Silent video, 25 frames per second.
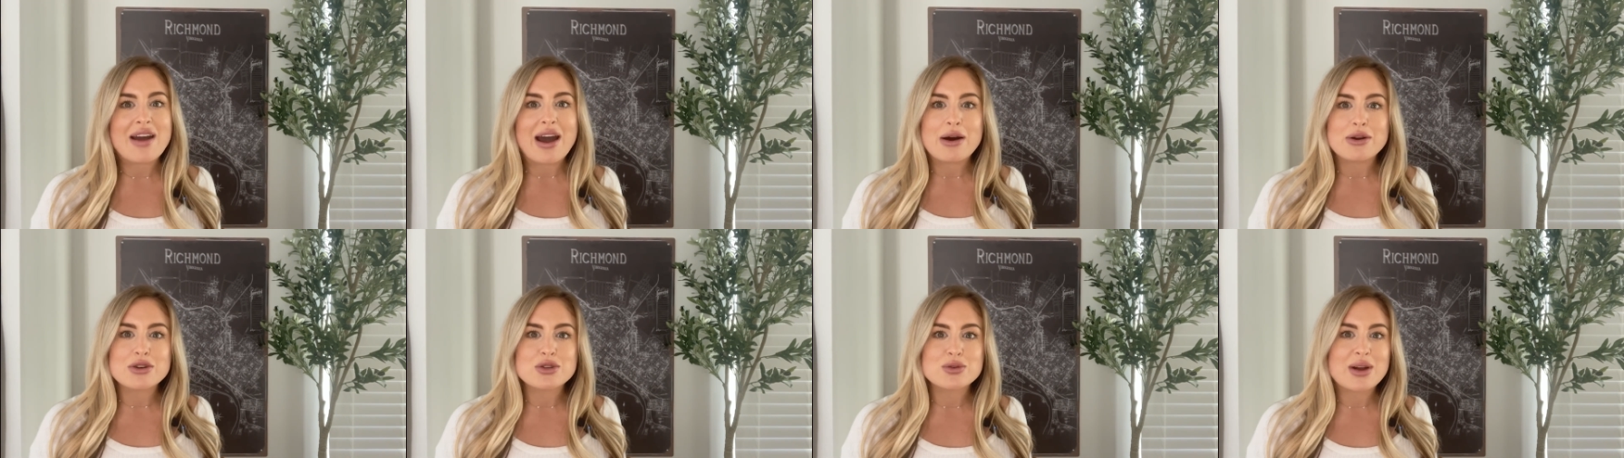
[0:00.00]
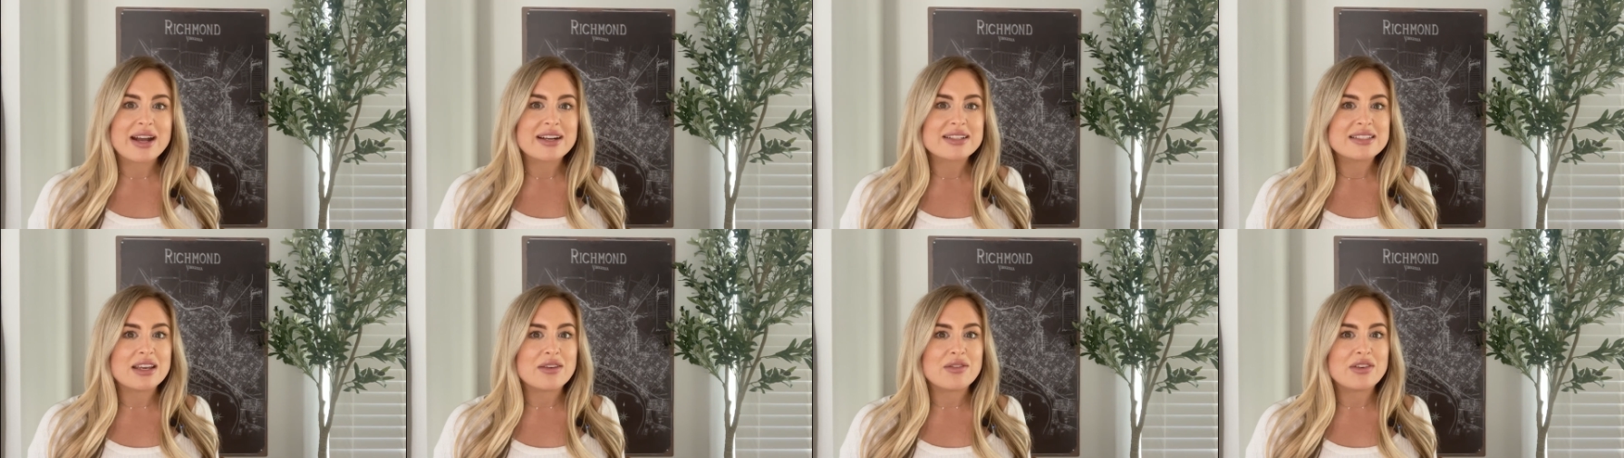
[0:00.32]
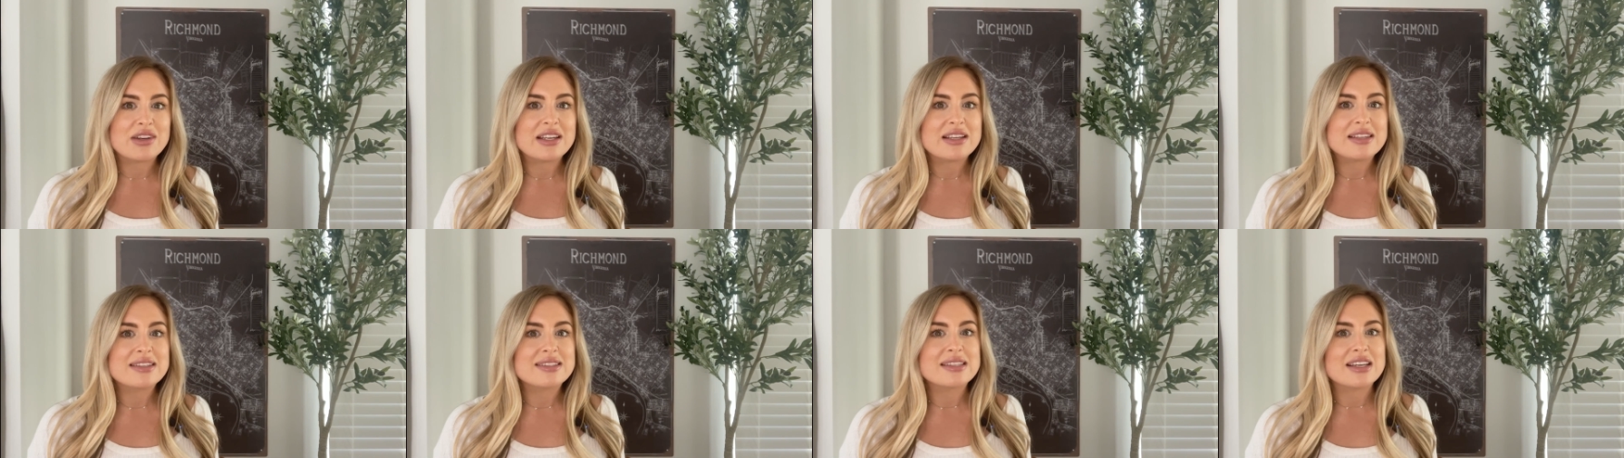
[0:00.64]
outdoor
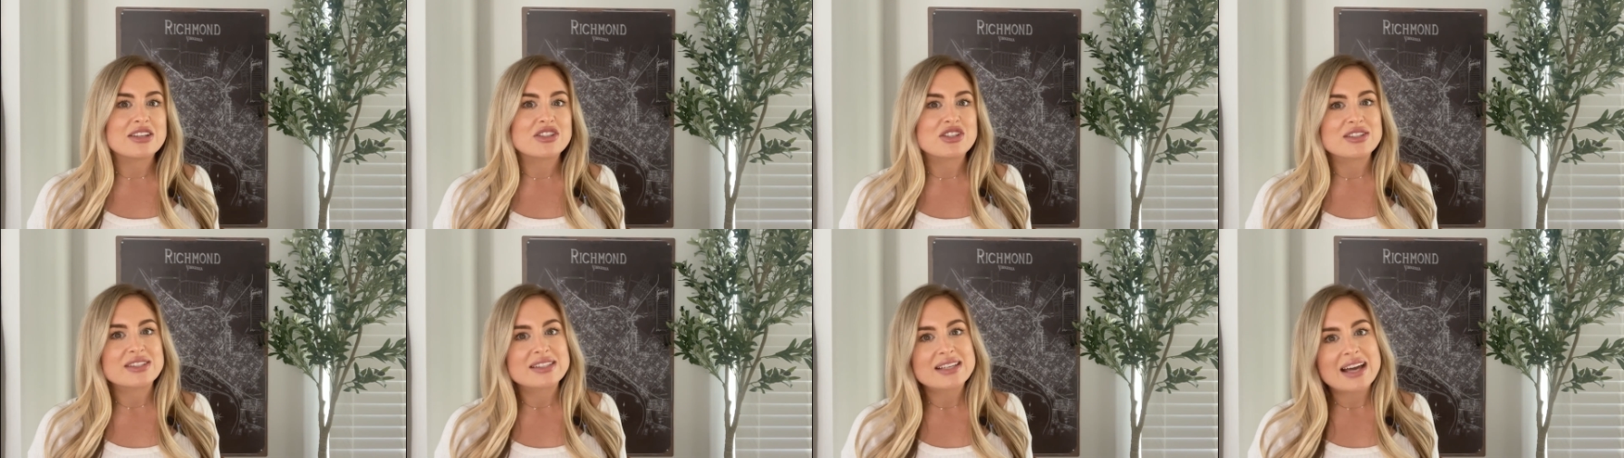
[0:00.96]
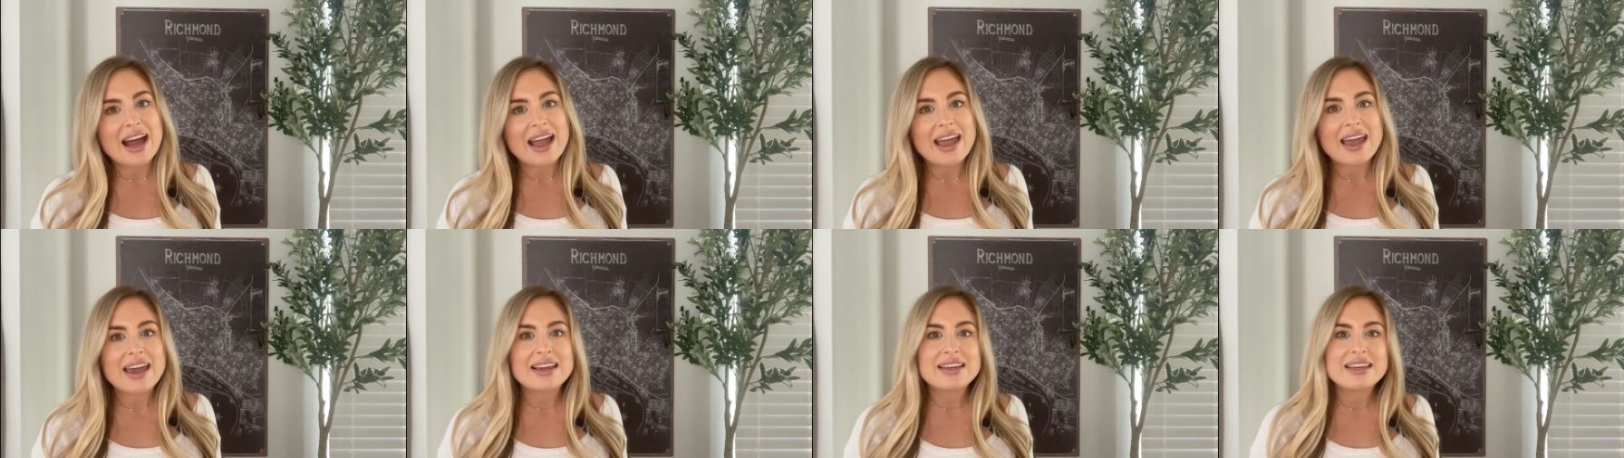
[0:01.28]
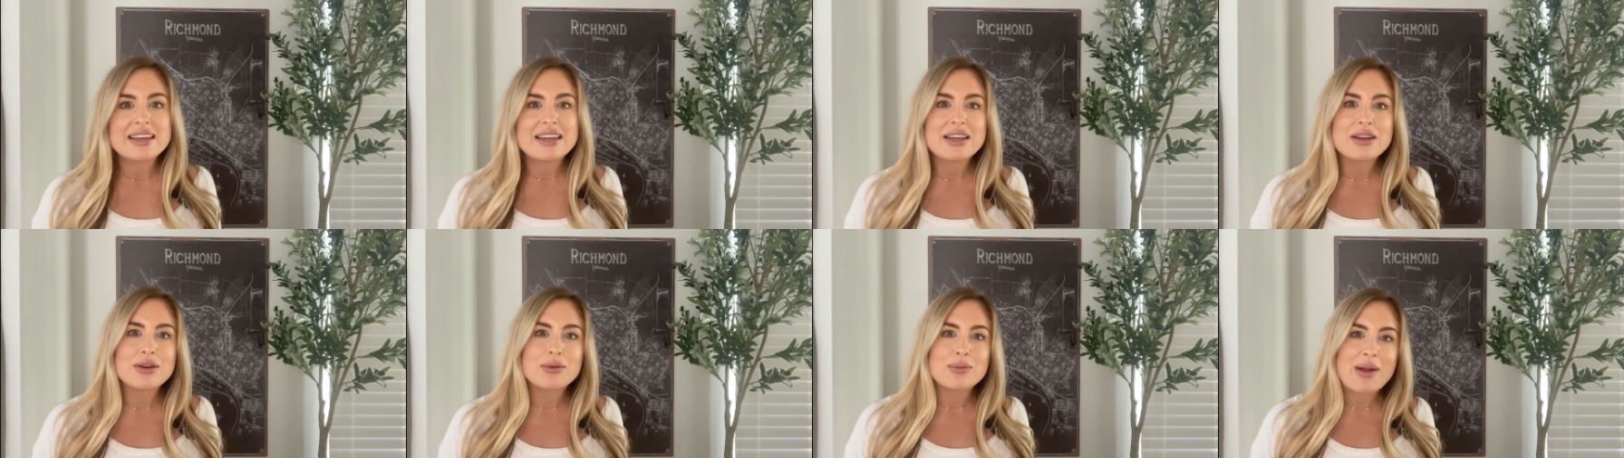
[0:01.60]
activities such as
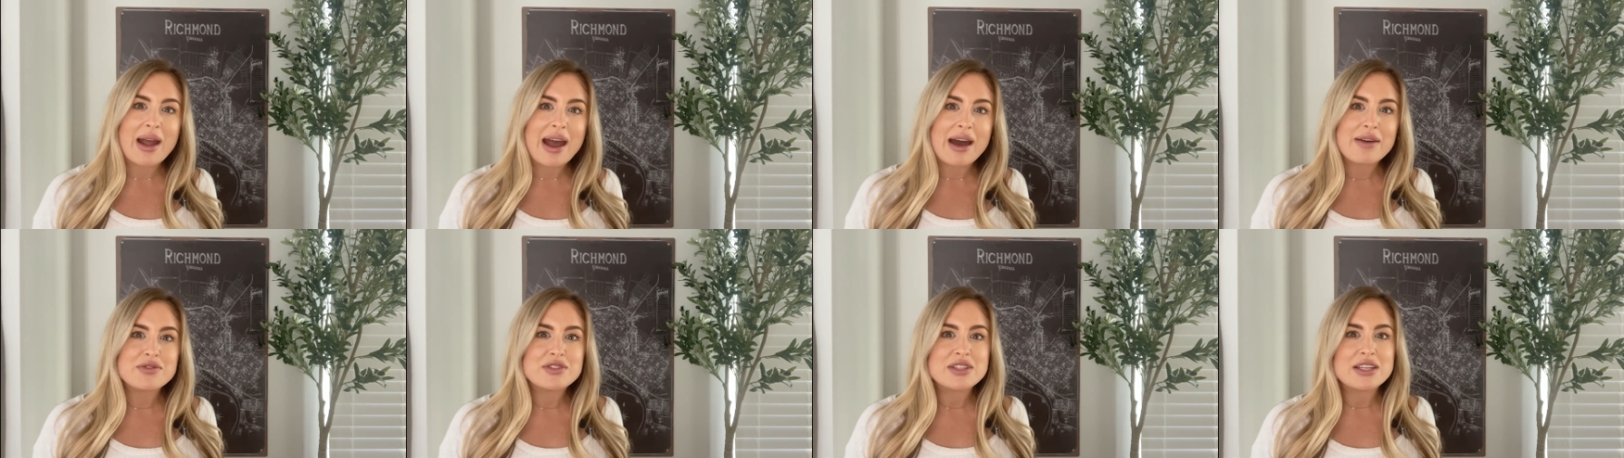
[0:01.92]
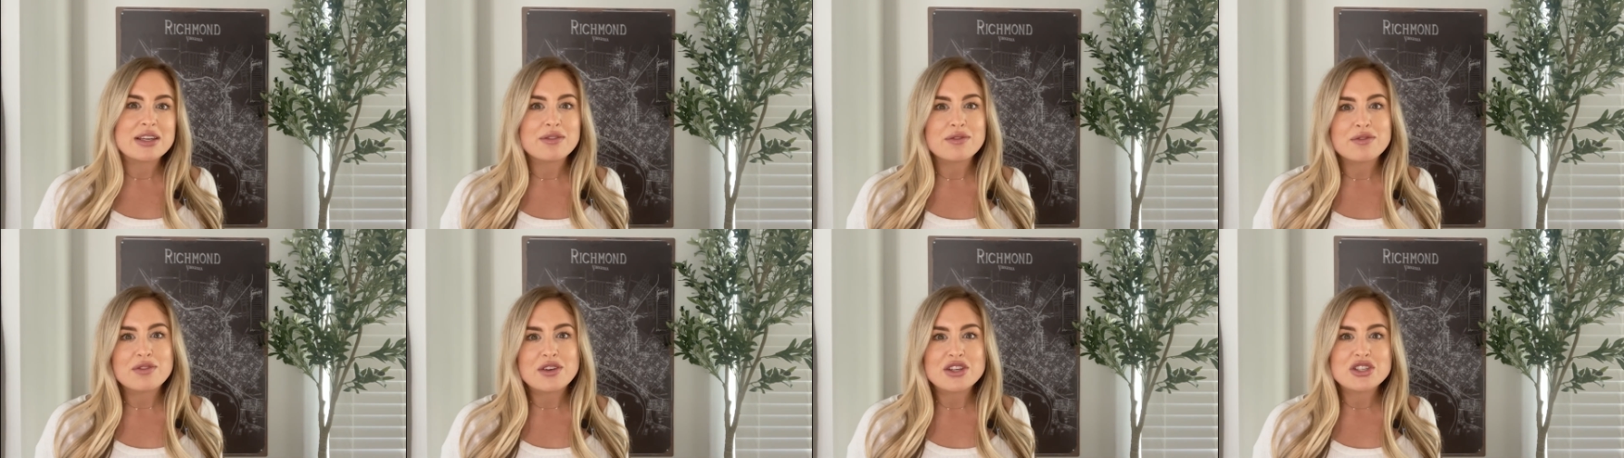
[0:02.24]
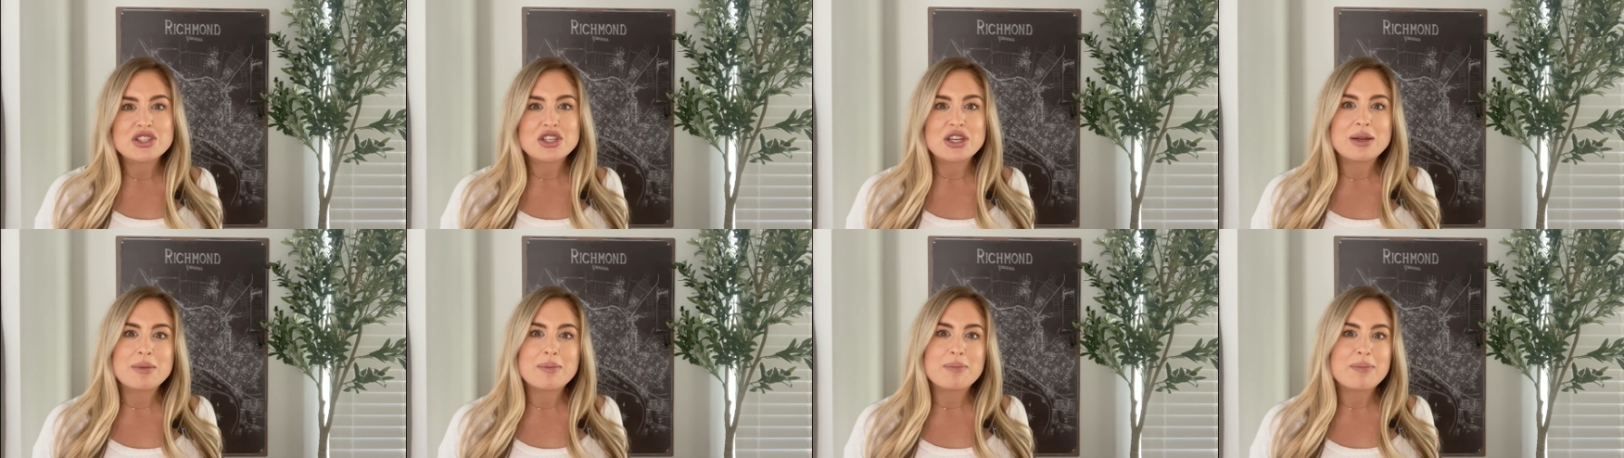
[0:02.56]
kayaking, rafting,
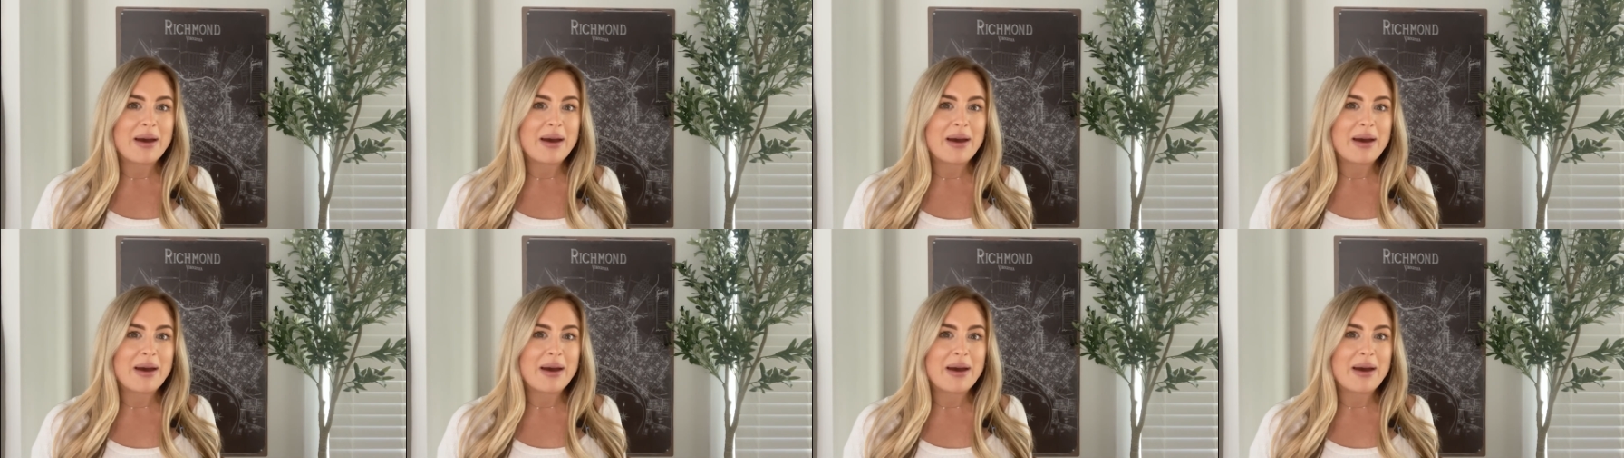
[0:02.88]
fishing,